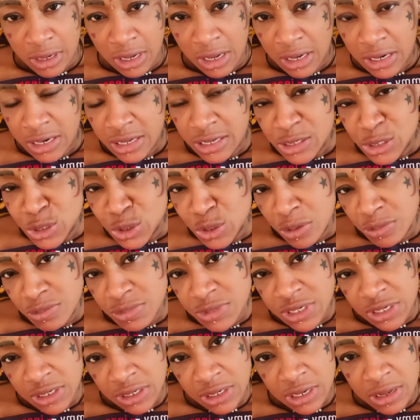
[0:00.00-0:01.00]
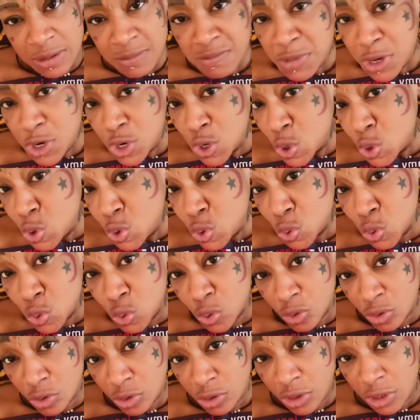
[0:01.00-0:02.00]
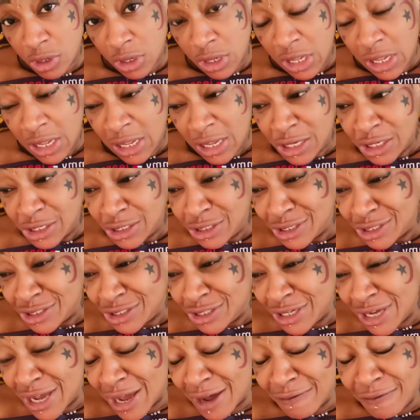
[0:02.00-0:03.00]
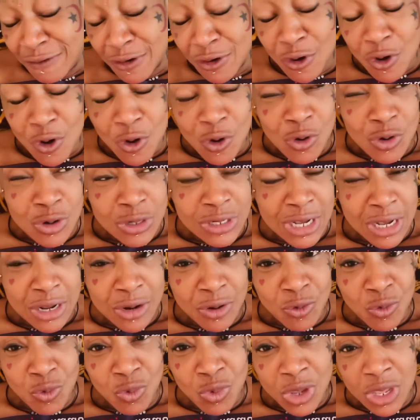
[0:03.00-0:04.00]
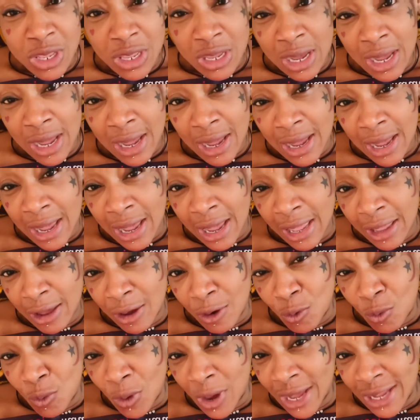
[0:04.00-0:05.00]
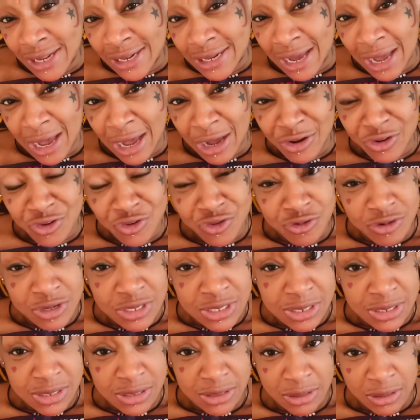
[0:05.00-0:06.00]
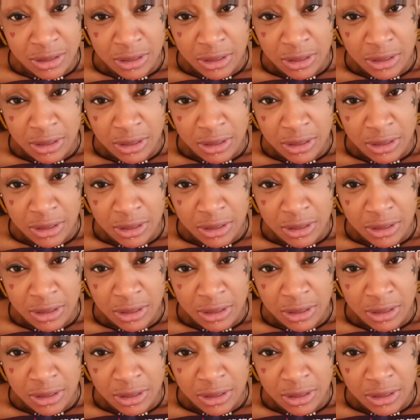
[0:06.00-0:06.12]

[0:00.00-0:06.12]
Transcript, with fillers: All in something that me no do. She have to go out of the way and hire a white actress.